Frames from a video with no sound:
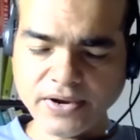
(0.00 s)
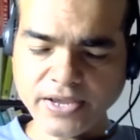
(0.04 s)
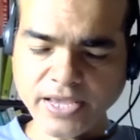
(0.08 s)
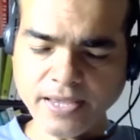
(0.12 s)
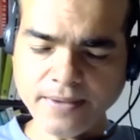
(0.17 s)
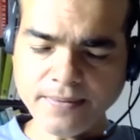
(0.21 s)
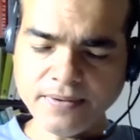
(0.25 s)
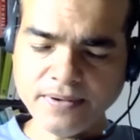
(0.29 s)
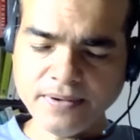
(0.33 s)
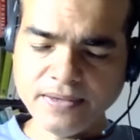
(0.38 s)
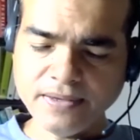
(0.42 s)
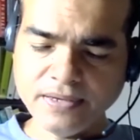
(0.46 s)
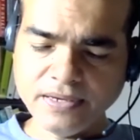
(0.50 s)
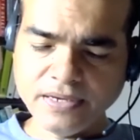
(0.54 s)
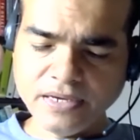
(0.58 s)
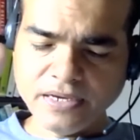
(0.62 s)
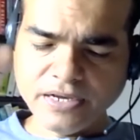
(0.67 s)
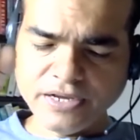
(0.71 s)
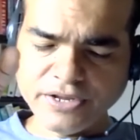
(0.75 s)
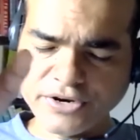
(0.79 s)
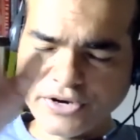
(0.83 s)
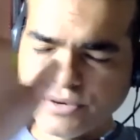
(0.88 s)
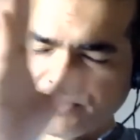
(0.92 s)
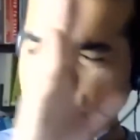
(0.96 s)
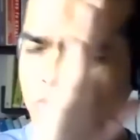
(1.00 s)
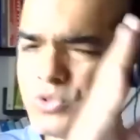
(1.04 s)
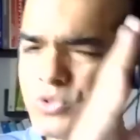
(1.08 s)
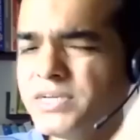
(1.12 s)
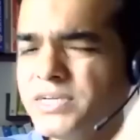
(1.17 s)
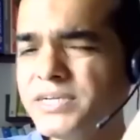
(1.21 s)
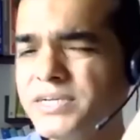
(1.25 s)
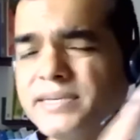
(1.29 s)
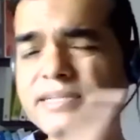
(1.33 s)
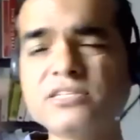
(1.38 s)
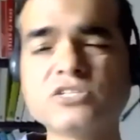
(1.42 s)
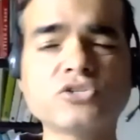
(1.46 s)
Okay,
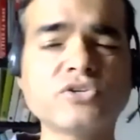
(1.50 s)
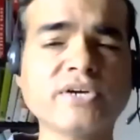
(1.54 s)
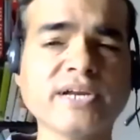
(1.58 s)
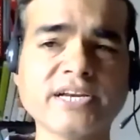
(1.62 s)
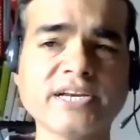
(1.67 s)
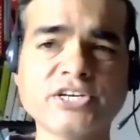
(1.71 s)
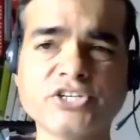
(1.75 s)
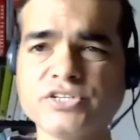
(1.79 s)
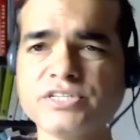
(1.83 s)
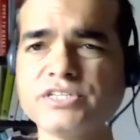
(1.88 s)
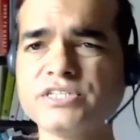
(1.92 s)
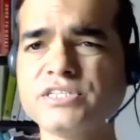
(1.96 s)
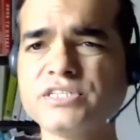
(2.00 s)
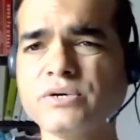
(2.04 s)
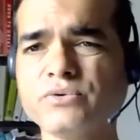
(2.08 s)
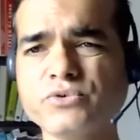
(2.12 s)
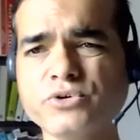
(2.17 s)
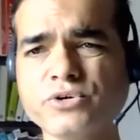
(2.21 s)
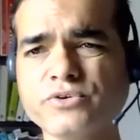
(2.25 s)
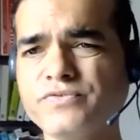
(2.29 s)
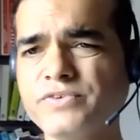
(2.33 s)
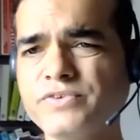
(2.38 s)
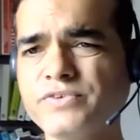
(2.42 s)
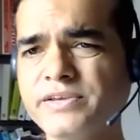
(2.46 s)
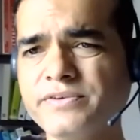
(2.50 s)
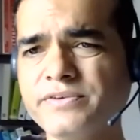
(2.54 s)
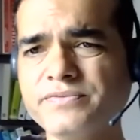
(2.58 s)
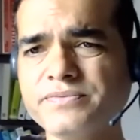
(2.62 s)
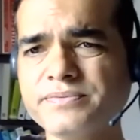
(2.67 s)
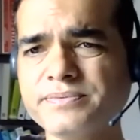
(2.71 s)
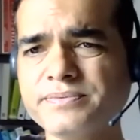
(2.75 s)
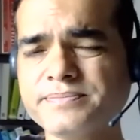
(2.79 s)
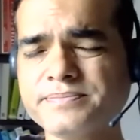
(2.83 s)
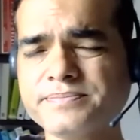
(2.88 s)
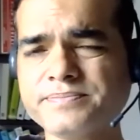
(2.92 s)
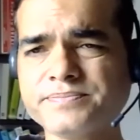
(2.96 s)
remove the distractions out of
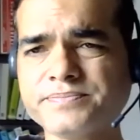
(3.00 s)
life.